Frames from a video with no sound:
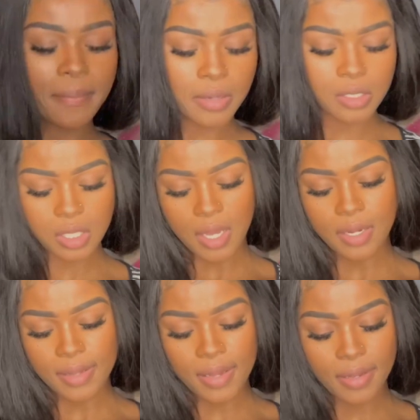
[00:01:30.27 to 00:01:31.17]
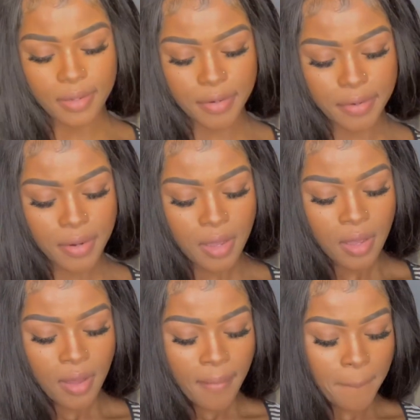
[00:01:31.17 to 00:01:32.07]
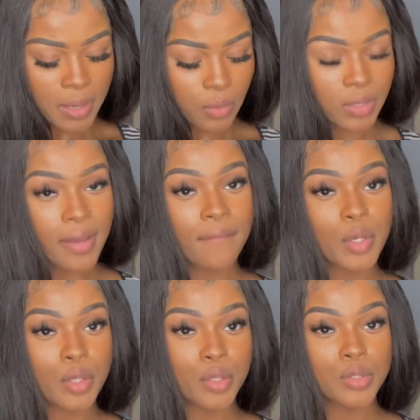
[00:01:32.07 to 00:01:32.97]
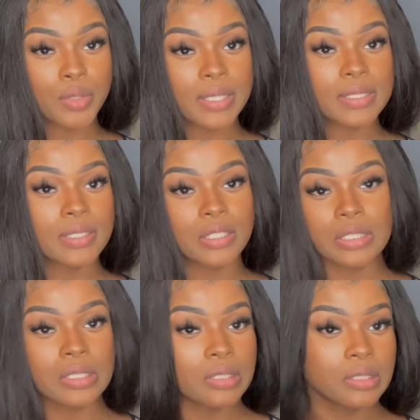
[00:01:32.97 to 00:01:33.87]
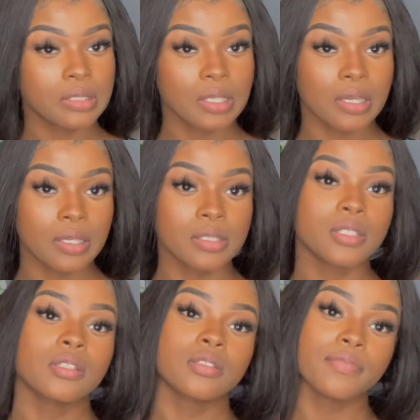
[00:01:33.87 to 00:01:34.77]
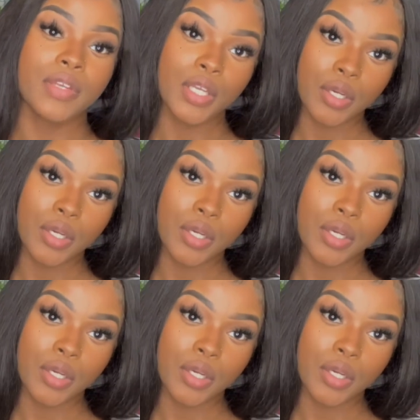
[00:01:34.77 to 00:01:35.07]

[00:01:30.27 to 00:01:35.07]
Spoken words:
but it's kind of like clear. But without further ado, let's just get into this video.